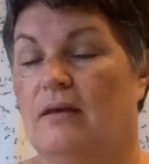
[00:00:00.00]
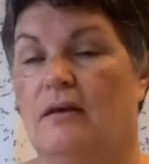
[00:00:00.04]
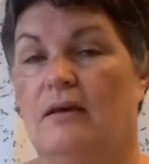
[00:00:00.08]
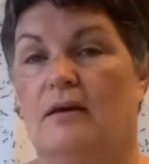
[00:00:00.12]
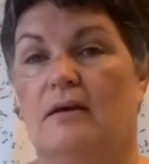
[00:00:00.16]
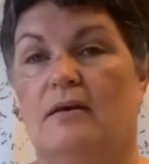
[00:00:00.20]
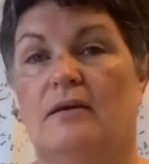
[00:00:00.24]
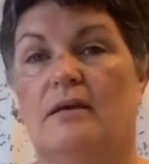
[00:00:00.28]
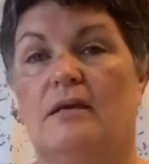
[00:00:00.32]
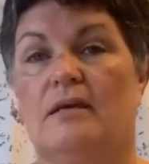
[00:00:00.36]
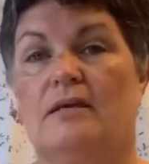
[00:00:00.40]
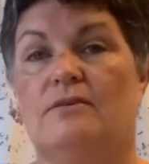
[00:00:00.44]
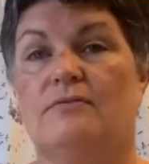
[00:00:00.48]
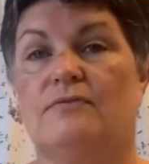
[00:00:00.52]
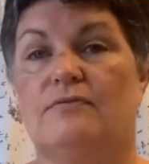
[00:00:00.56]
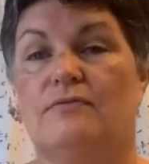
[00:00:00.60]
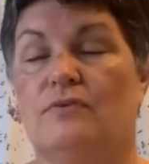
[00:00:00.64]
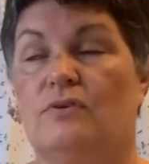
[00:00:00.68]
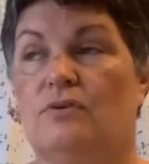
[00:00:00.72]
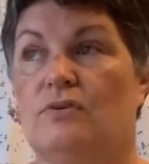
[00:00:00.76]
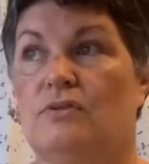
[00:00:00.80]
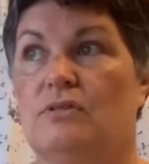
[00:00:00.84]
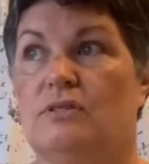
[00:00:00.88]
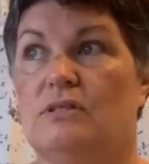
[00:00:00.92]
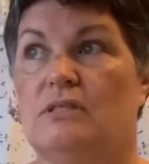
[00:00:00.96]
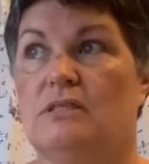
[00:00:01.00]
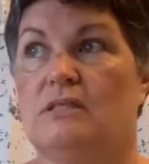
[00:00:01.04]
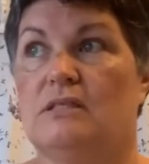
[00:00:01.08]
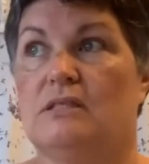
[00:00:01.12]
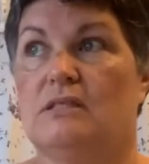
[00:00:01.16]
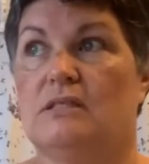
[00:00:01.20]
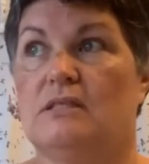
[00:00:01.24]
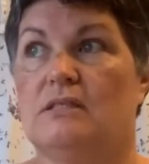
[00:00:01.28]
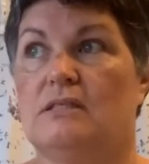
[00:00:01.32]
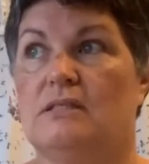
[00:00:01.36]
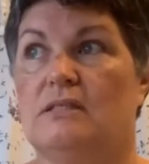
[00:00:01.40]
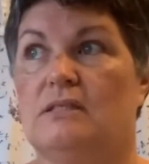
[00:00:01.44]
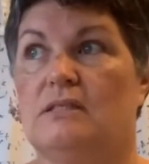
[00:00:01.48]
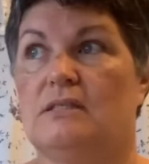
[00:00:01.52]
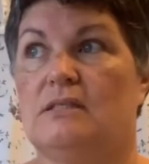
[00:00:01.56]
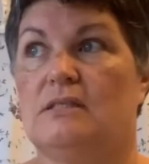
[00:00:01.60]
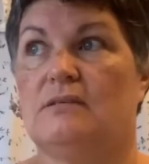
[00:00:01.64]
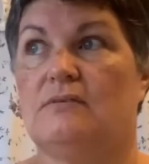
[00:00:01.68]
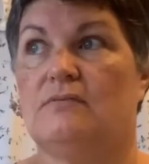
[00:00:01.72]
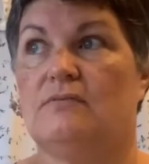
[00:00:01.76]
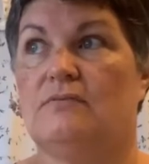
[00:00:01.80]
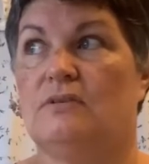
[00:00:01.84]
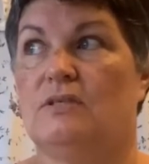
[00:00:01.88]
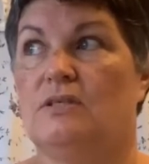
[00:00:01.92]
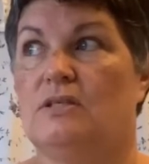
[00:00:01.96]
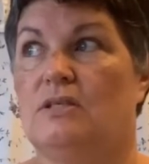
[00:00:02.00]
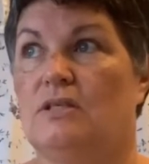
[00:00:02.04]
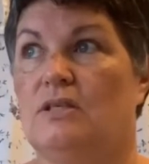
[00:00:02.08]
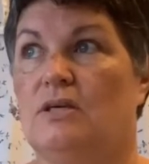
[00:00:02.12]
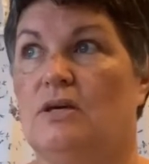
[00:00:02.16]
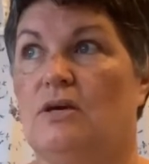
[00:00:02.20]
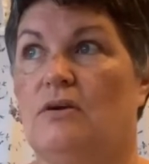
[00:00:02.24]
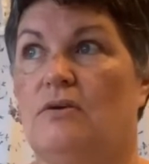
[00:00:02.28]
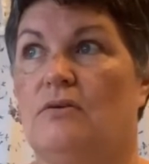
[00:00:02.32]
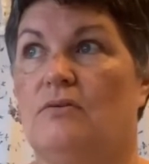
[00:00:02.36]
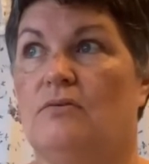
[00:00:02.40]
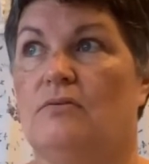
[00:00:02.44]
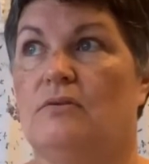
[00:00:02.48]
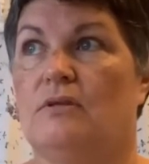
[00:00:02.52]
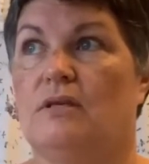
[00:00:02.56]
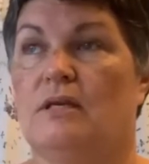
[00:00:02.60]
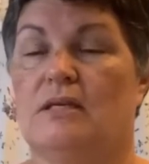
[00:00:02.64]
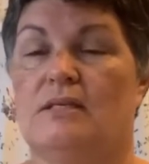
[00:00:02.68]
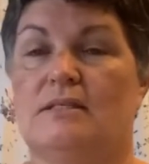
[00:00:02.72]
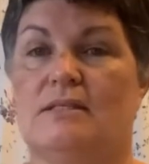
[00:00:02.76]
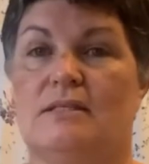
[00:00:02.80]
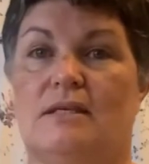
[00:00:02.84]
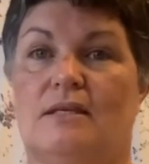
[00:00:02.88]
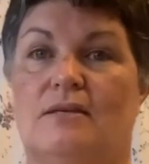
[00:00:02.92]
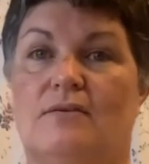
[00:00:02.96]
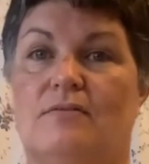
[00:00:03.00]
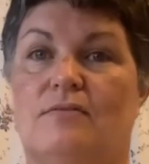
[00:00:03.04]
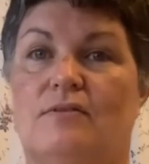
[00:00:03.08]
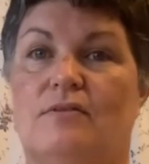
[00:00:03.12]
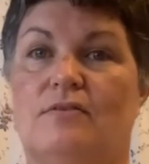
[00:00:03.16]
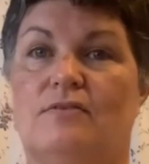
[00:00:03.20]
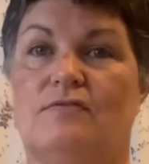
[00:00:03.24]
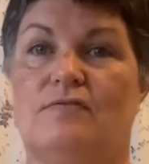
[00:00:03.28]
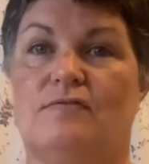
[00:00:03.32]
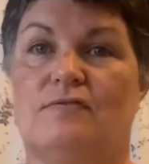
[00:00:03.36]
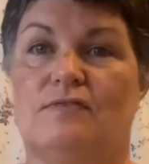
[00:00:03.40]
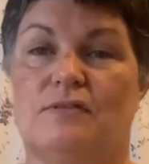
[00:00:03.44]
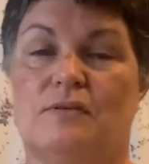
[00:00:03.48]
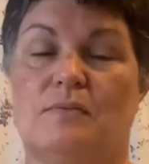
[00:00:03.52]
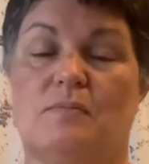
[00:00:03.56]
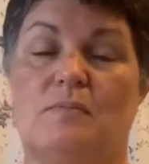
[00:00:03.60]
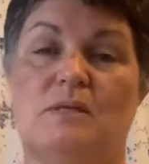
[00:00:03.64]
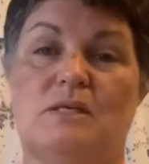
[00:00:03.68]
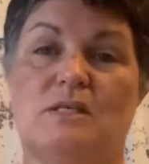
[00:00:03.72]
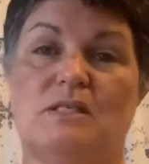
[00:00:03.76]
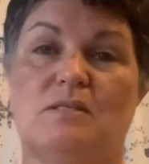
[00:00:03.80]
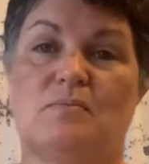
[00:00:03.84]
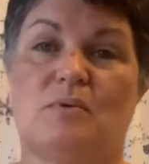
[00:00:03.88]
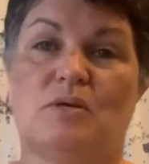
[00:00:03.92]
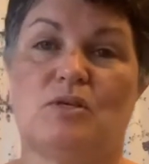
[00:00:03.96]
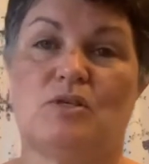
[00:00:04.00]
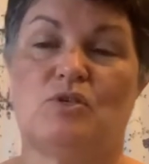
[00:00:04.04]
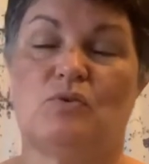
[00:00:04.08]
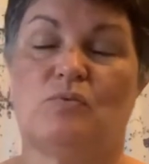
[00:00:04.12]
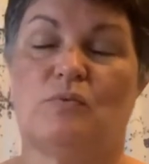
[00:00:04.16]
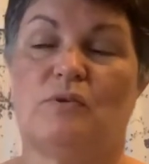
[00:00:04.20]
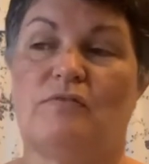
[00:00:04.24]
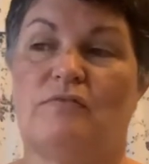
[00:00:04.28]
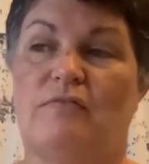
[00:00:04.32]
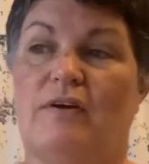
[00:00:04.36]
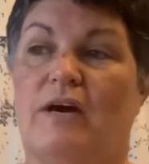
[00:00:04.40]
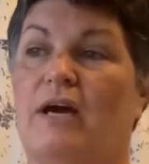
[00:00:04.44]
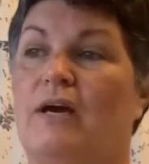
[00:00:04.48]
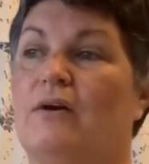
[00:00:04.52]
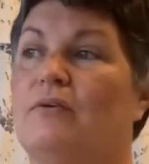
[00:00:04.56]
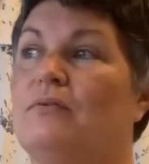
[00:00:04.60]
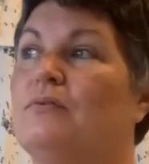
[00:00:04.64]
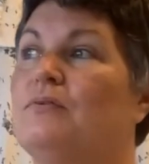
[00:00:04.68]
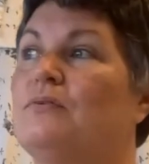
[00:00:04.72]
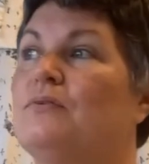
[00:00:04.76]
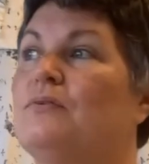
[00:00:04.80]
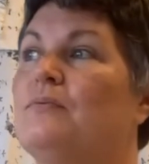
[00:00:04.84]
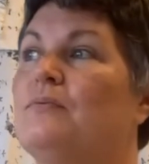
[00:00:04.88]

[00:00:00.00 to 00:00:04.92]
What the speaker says: Here first is the video that I said of something special we found.